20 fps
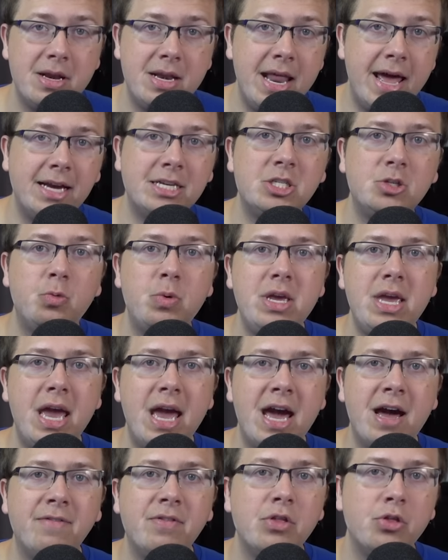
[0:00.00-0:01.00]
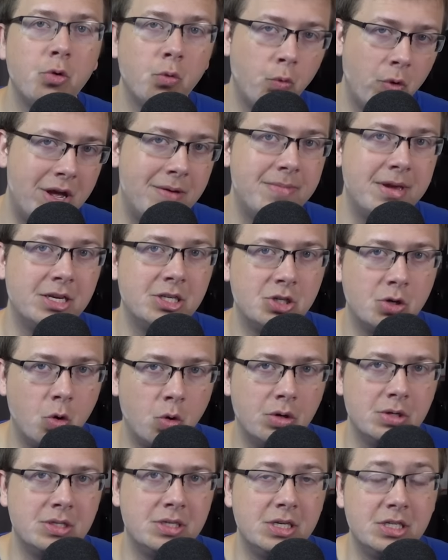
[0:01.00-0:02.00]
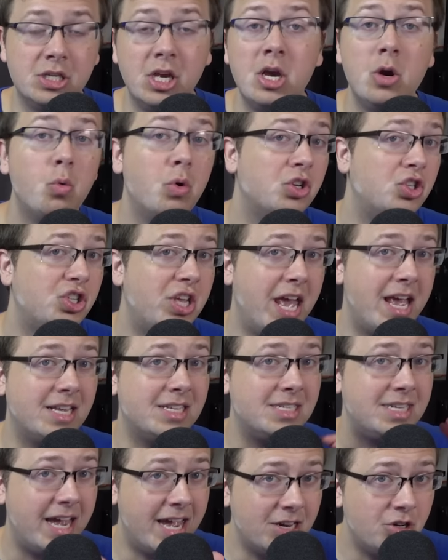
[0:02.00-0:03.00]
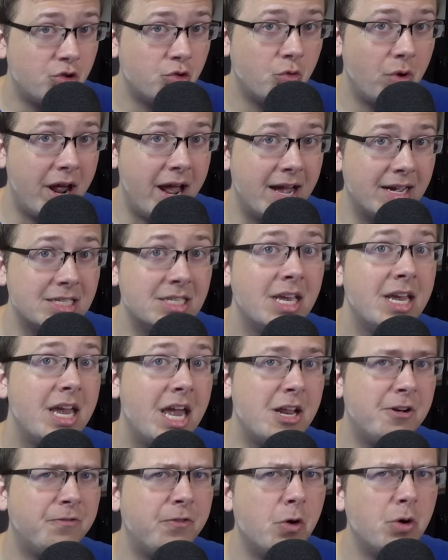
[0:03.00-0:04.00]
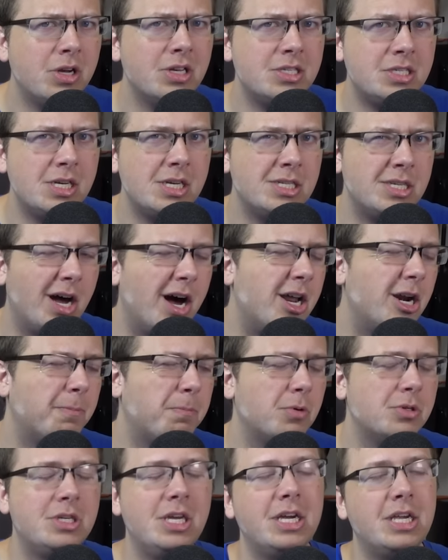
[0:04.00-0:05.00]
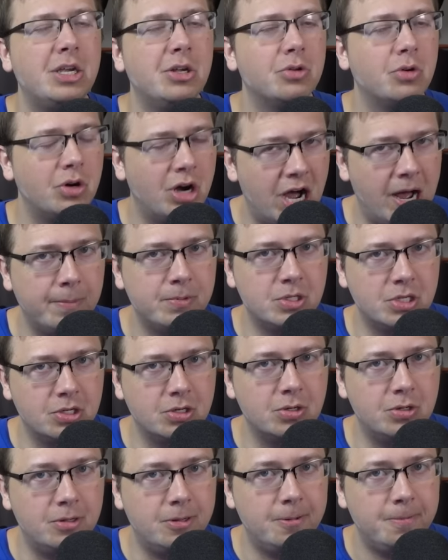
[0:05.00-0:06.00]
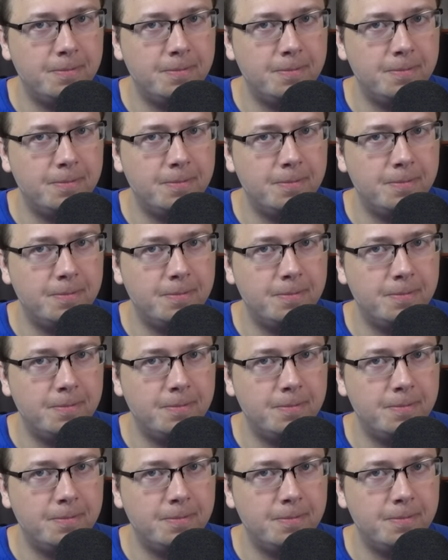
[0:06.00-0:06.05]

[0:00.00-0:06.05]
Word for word: next we have the remix courses, which takes ten tracks and focuses on a particular obstacle.